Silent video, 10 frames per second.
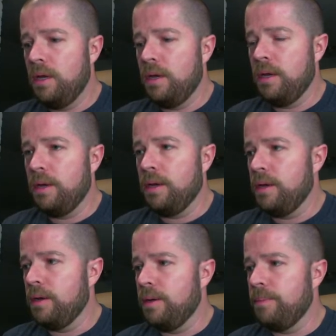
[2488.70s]

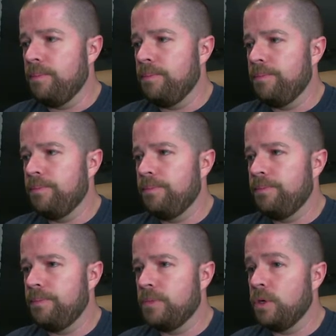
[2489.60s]

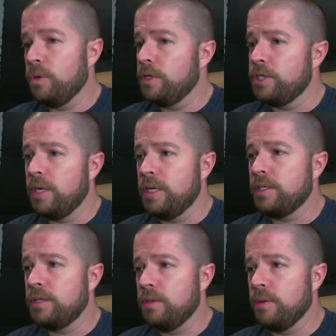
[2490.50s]
Oh, a Giant
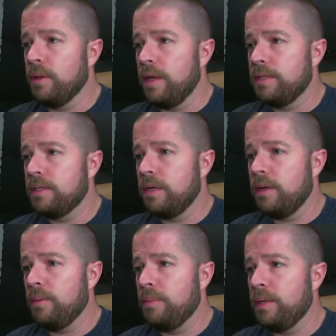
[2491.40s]
Skewer, that's going to
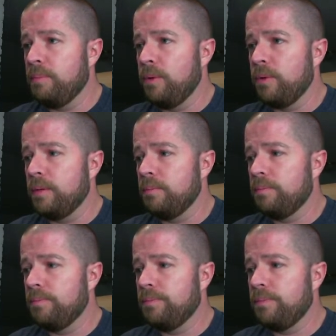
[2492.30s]
help my opponent
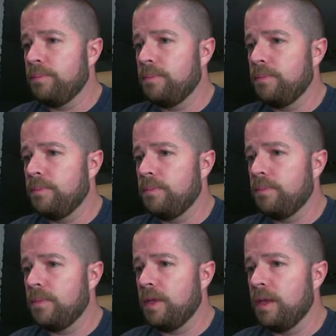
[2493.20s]

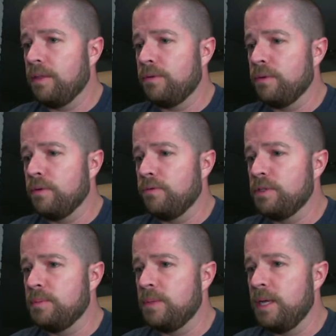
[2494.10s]
get through for
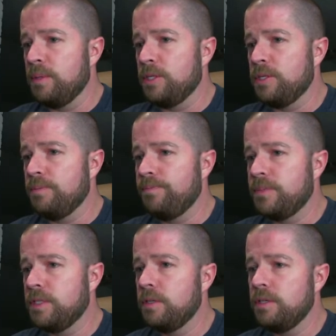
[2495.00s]
some damage.
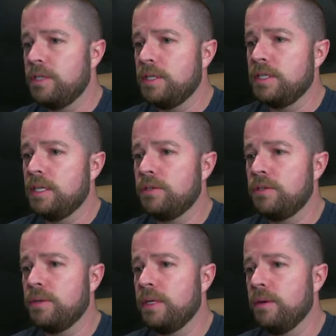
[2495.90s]
Still just a
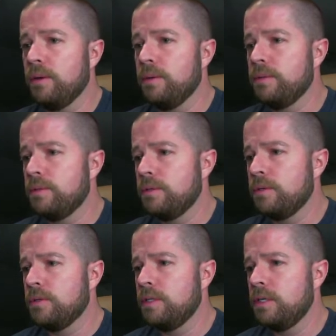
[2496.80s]
6/3 though, so
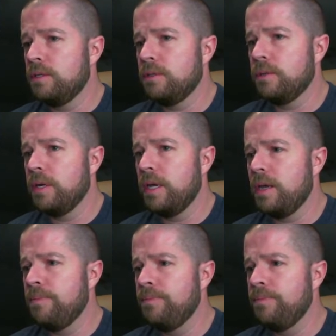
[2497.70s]
6/3,